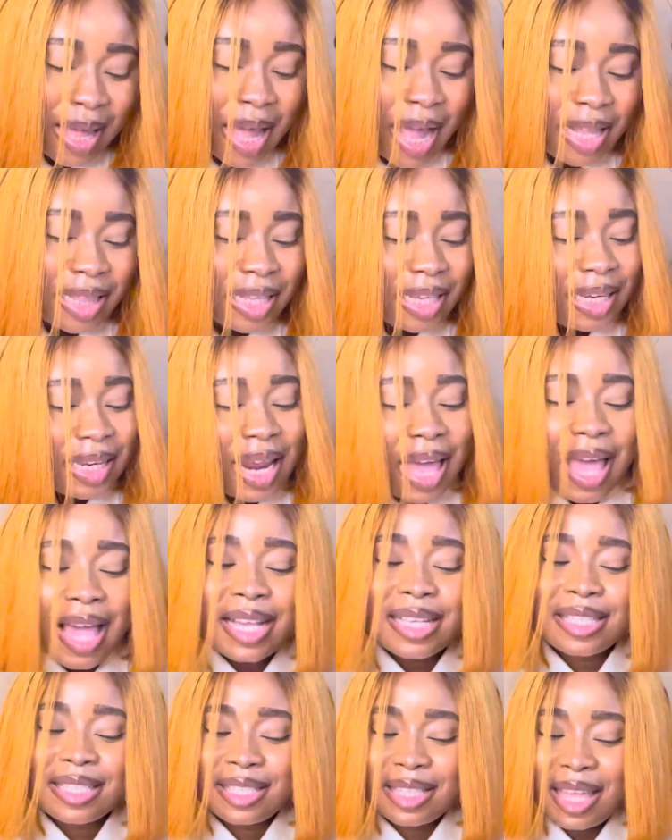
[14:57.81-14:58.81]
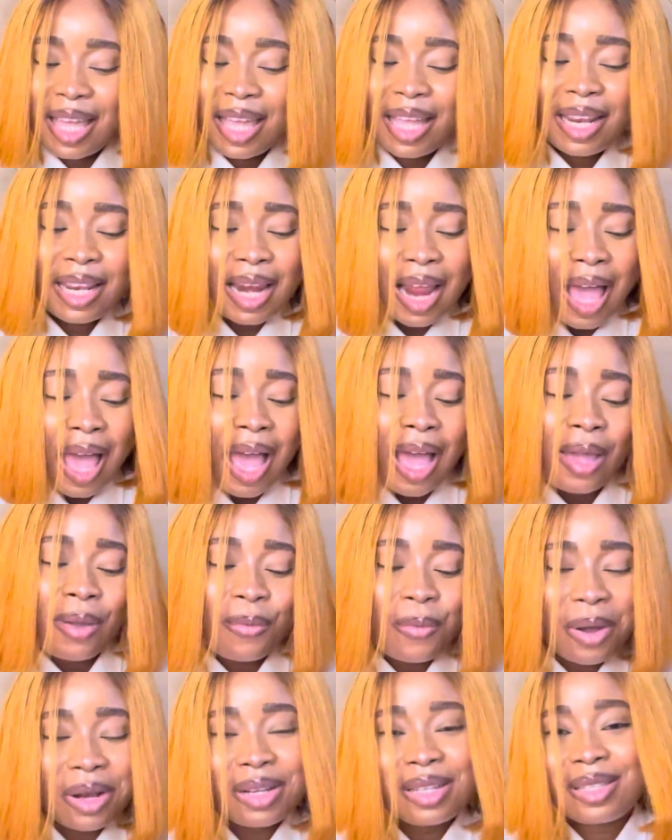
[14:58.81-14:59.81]
And the last thing I
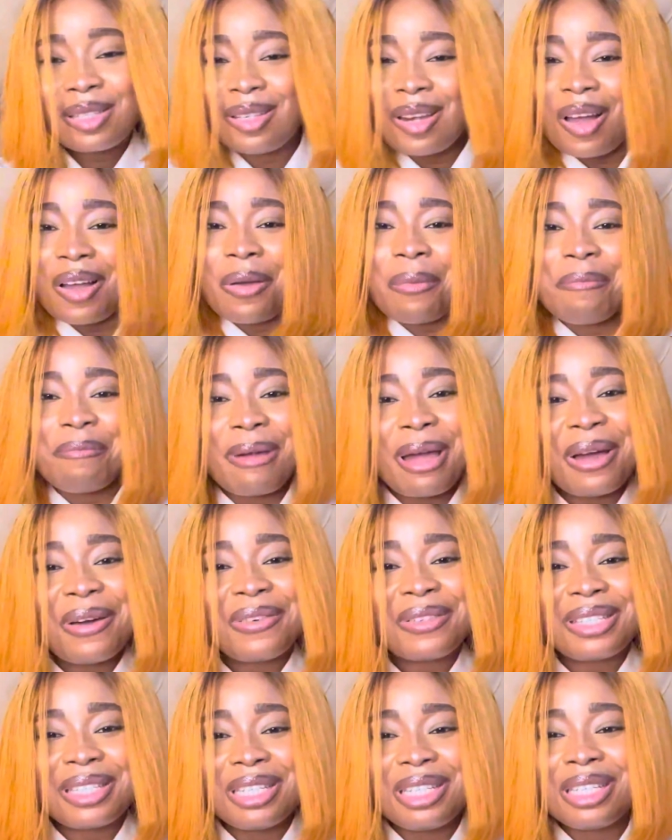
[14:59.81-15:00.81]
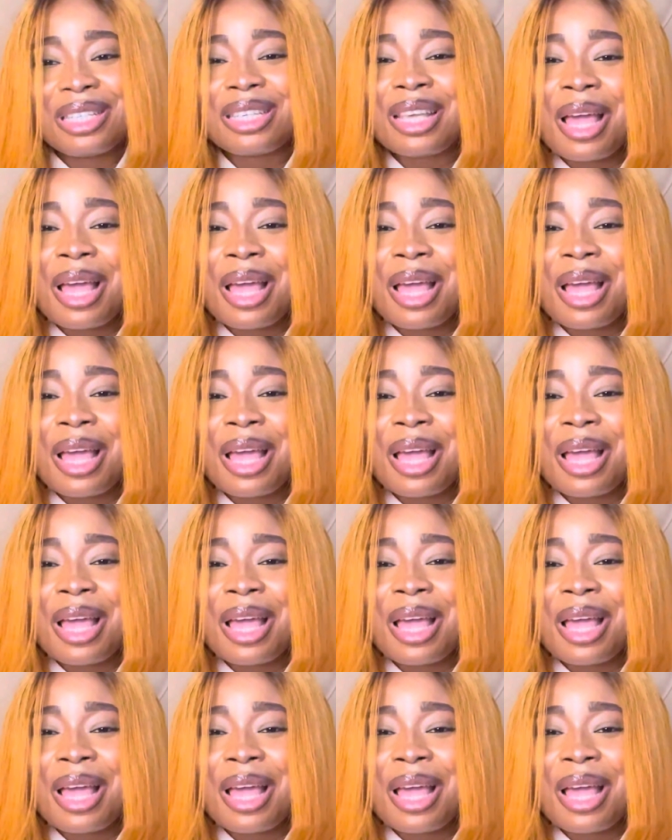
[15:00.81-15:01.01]
want to talk about is